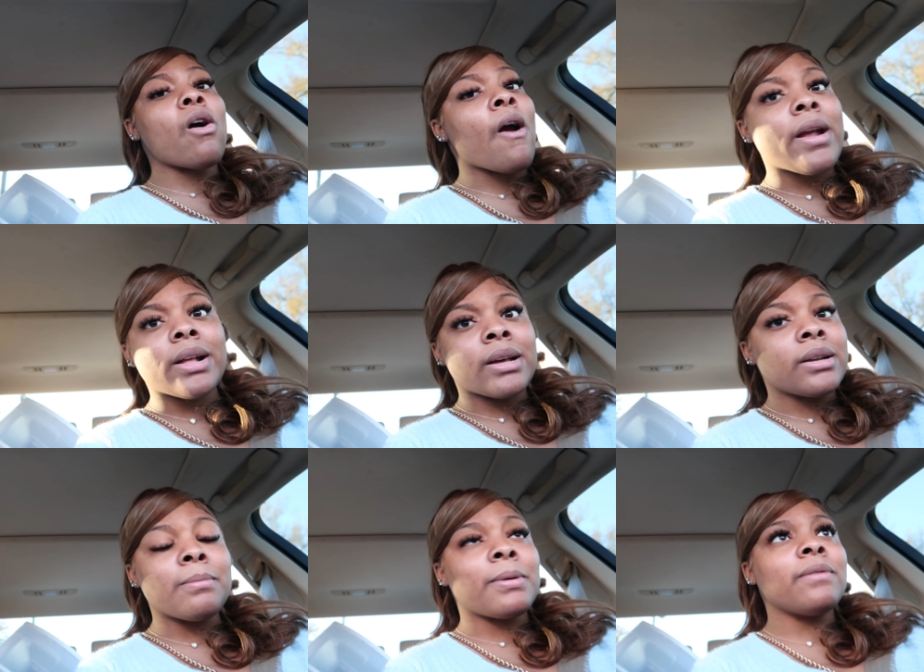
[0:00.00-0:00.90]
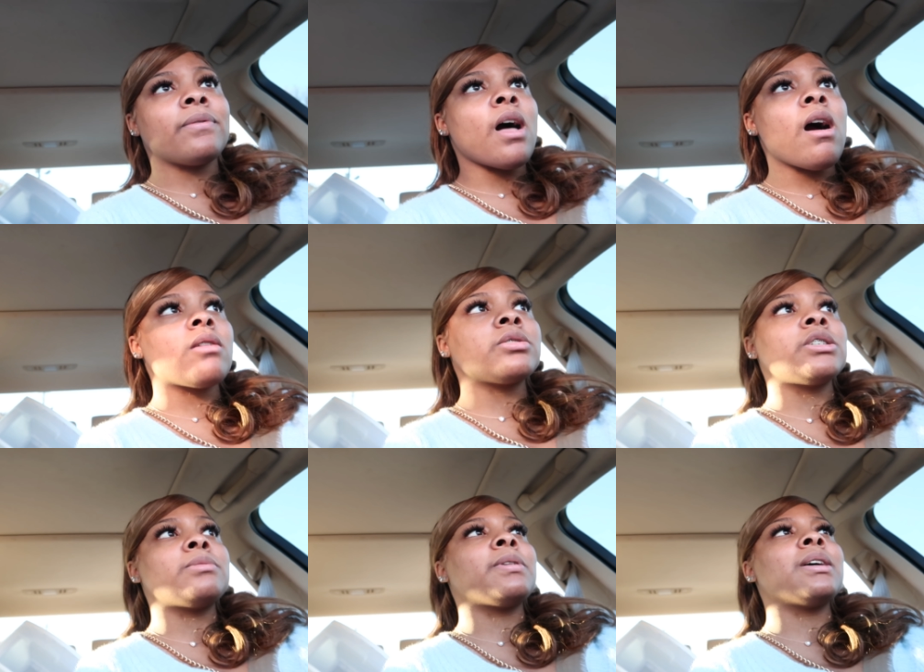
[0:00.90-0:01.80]
aren't gonna be vlogs
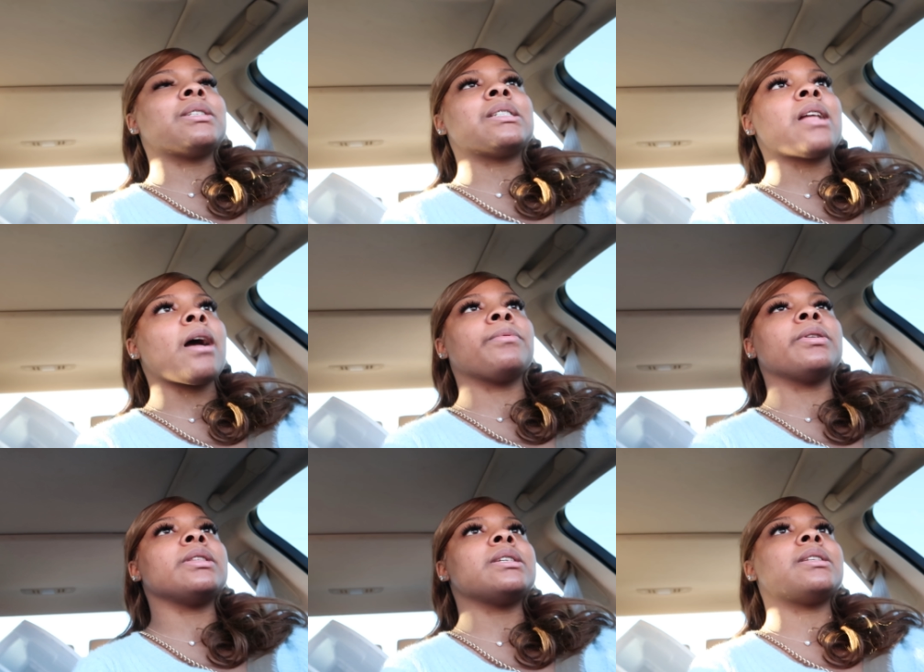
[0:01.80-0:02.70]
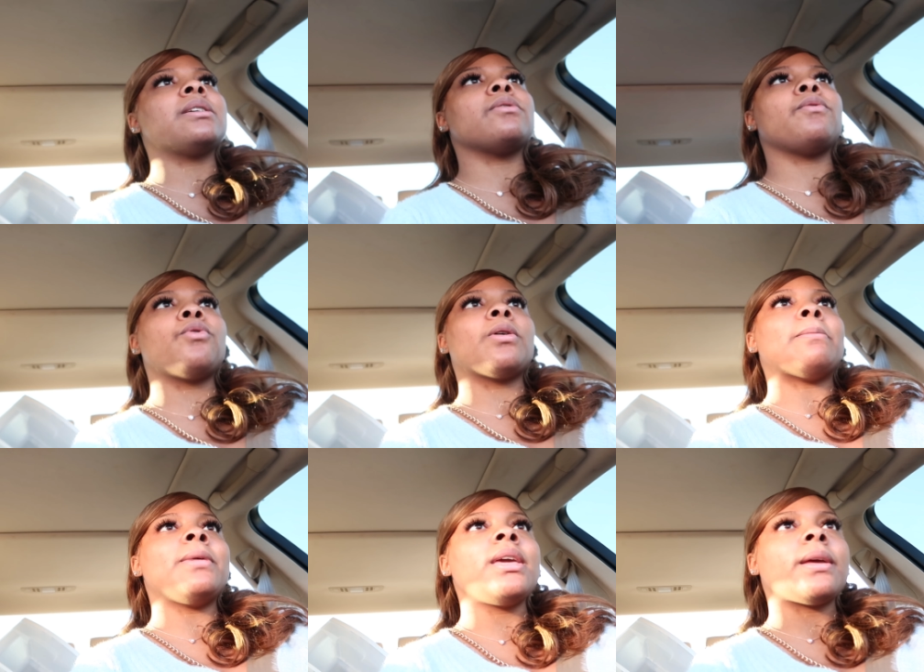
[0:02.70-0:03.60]
just because it's not realistic for
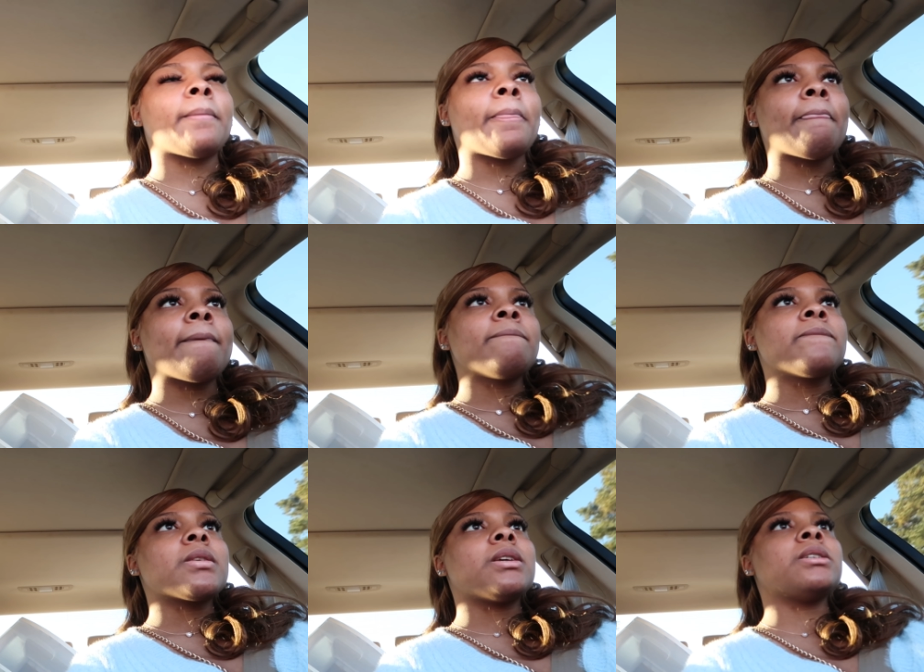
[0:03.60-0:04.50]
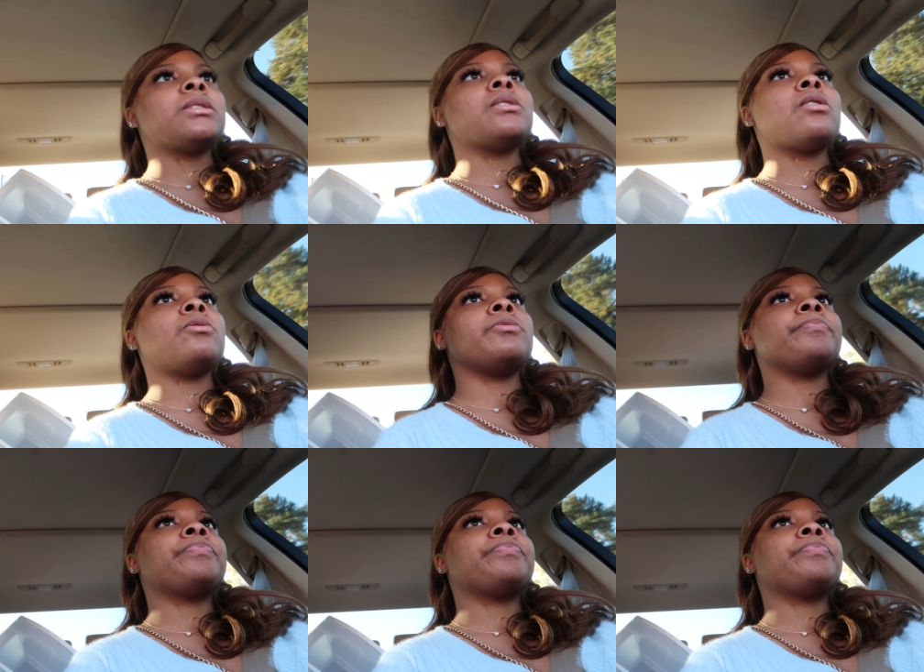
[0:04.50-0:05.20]
me. And so